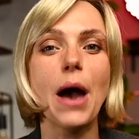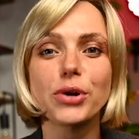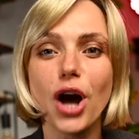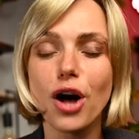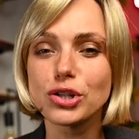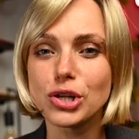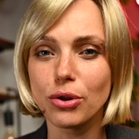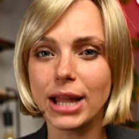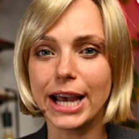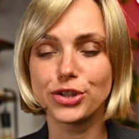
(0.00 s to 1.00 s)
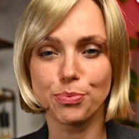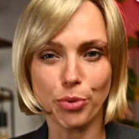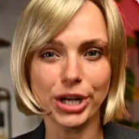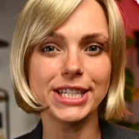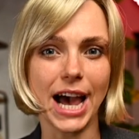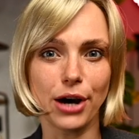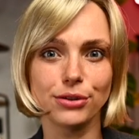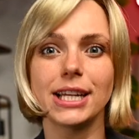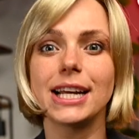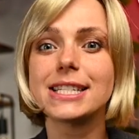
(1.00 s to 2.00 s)
I would also like to point
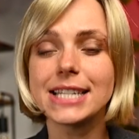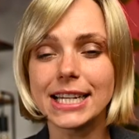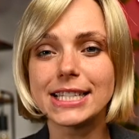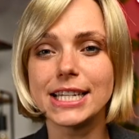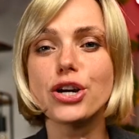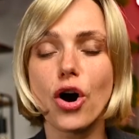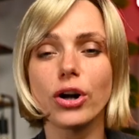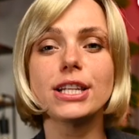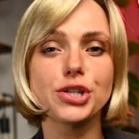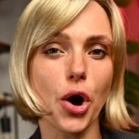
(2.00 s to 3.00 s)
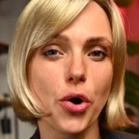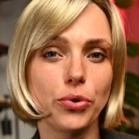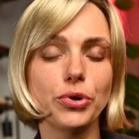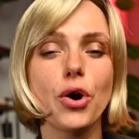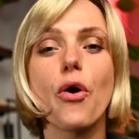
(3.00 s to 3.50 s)
out that acidity on its own